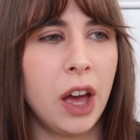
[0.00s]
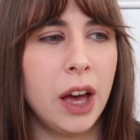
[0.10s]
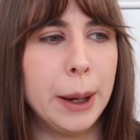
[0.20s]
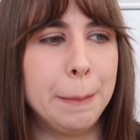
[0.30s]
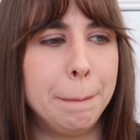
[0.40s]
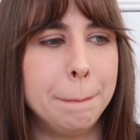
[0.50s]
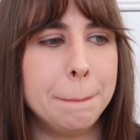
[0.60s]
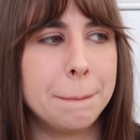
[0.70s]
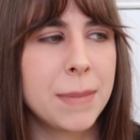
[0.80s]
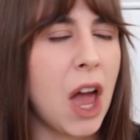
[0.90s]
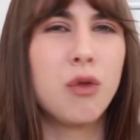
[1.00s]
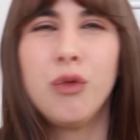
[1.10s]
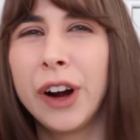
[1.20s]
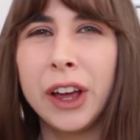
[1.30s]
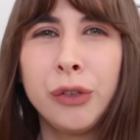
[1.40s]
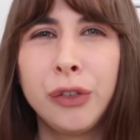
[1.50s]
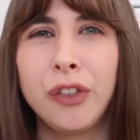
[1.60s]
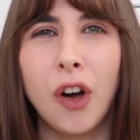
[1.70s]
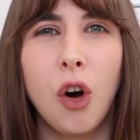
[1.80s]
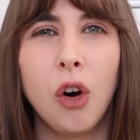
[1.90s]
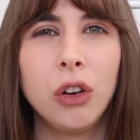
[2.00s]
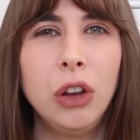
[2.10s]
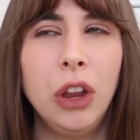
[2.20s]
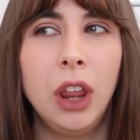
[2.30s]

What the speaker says: a riff on